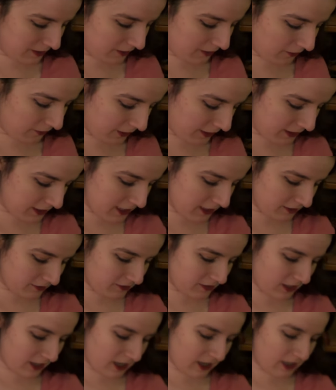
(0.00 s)
All right,
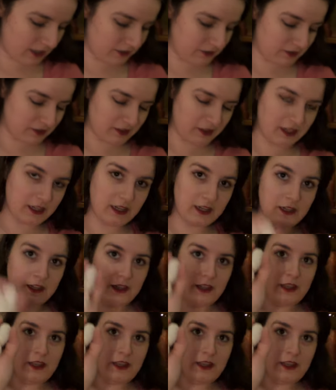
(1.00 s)
next I see